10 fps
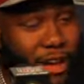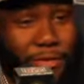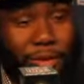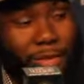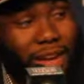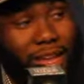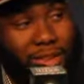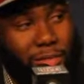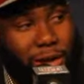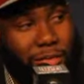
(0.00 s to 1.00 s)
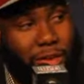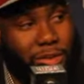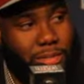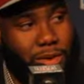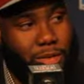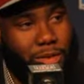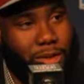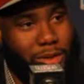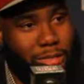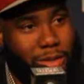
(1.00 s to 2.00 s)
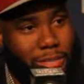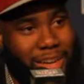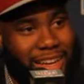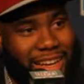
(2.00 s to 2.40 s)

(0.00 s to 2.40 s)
For a minute, I thought my phone was broke for a little bit, but